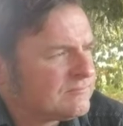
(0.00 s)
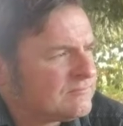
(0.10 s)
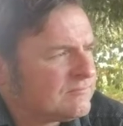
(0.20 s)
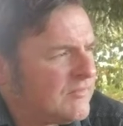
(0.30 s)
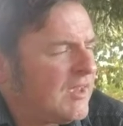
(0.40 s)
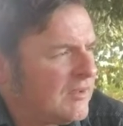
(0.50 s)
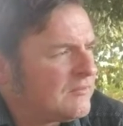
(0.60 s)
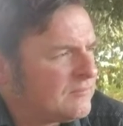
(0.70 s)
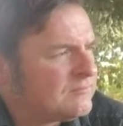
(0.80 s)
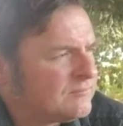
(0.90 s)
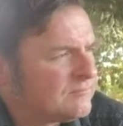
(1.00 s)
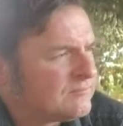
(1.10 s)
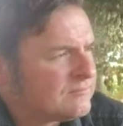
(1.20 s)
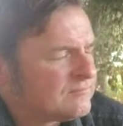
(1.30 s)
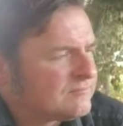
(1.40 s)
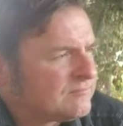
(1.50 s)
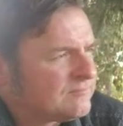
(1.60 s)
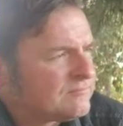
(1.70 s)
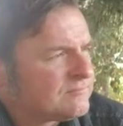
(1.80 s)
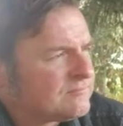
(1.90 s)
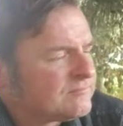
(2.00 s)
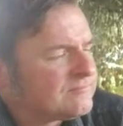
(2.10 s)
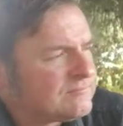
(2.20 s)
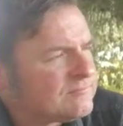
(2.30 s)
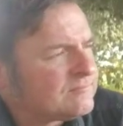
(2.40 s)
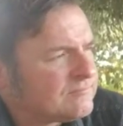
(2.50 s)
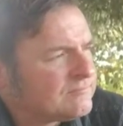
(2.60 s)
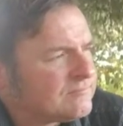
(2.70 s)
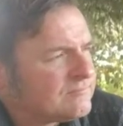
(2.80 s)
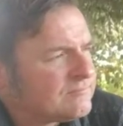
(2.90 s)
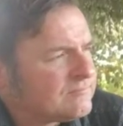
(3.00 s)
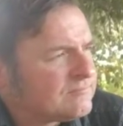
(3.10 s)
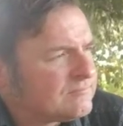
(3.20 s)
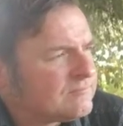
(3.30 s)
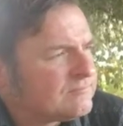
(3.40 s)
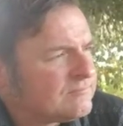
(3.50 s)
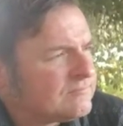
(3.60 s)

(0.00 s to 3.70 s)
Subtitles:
This person isn't speaking.